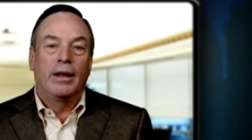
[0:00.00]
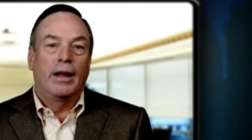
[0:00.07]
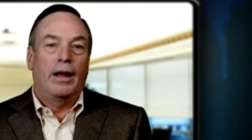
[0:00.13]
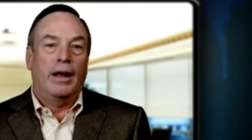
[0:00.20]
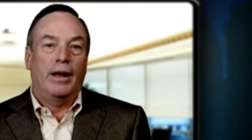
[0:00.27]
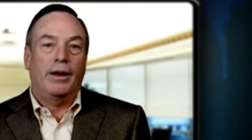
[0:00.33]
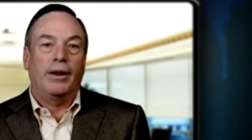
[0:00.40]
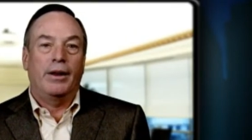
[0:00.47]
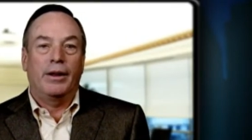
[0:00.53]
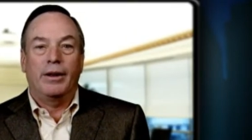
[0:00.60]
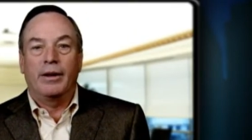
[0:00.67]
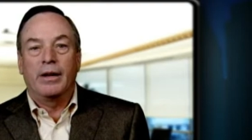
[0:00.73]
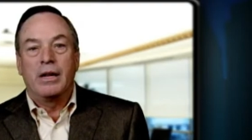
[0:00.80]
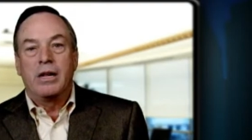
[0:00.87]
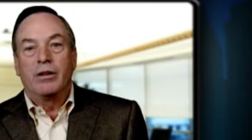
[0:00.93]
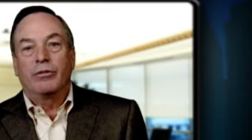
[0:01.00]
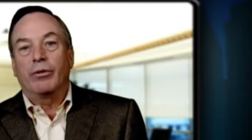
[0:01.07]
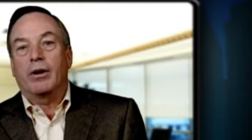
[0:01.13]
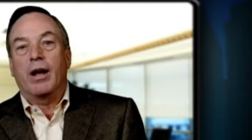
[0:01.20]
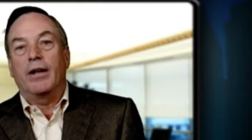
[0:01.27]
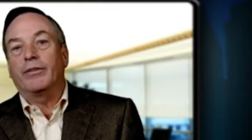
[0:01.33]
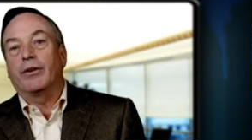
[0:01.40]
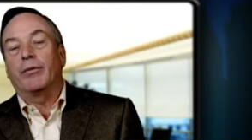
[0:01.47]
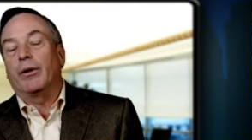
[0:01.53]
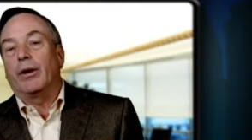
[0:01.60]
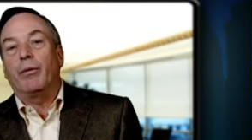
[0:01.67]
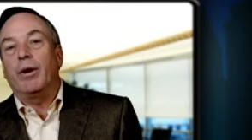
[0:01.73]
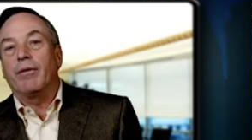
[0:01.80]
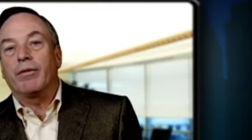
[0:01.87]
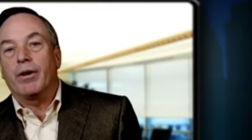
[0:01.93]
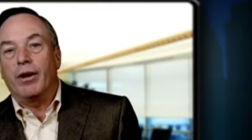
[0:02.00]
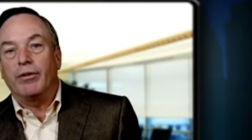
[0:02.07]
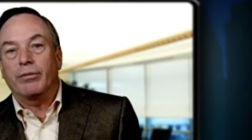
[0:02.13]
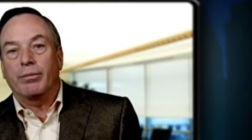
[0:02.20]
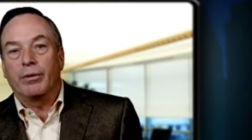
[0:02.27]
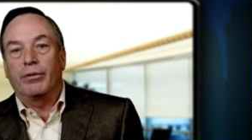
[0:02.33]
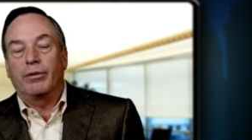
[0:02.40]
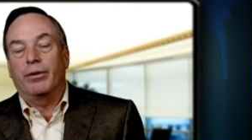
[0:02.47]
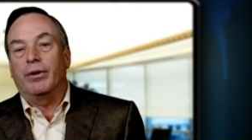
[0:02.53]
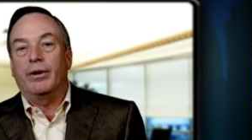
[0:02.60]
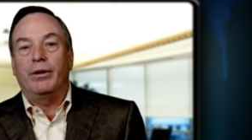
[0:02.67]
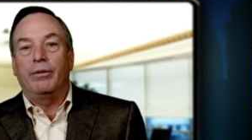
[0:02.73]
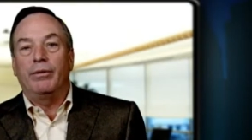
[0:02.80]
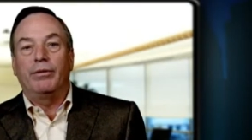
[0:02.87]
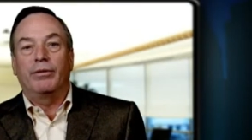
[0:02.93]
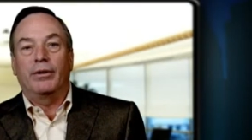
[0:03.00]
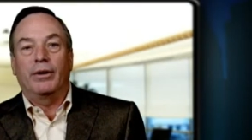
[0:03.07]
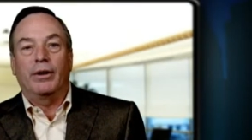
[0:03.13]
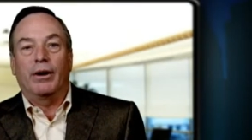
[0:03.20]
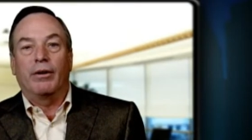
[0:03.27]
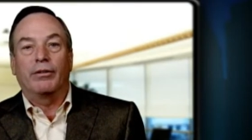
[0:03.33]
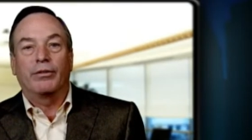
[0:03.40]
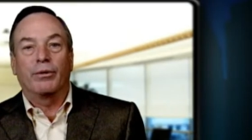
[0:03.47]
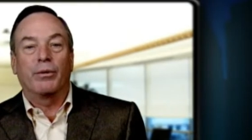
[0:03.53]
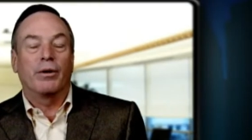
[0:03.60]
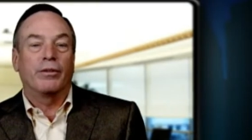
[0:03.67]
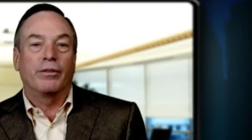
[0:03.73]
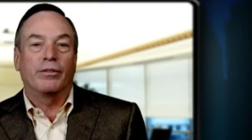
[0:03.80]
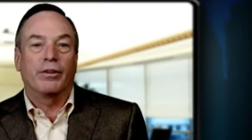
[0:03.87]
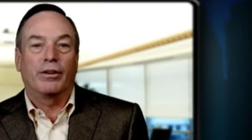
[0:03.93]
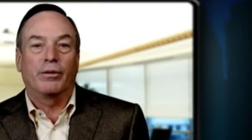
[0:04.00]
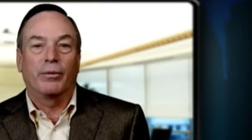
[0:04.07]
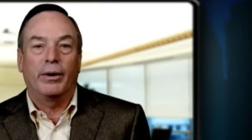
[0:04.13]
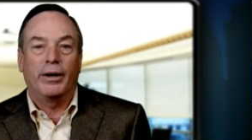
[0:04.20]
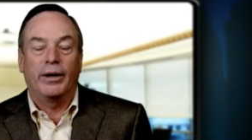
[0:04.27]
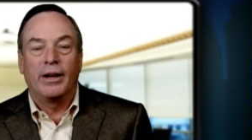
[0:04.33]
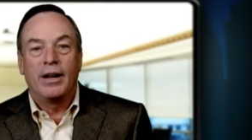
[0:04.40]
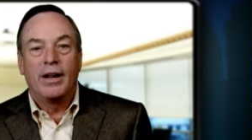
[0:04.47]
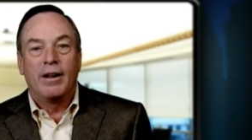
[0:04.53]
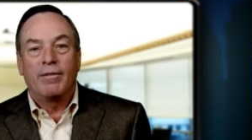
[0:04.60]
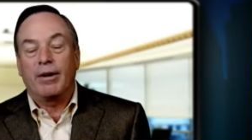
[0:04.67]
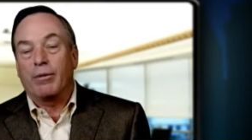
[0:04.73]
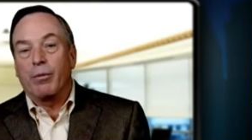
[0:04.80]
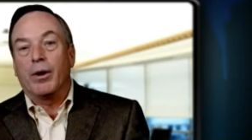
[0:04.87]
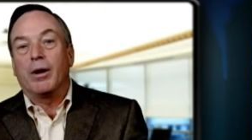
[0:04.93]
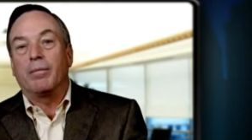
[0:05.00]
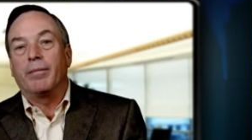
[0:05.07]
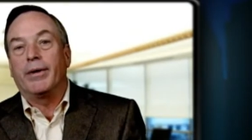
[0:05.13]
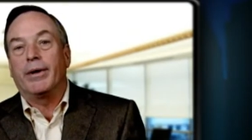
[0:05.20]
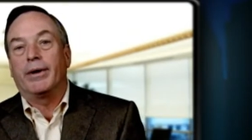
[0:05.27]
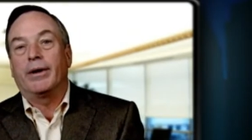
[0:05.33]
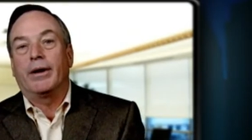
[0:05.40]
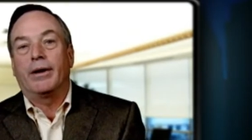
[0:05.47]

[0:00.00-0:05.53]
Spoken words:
And so consequently, we have customers that use our storage in such a way that, in fact, one of them I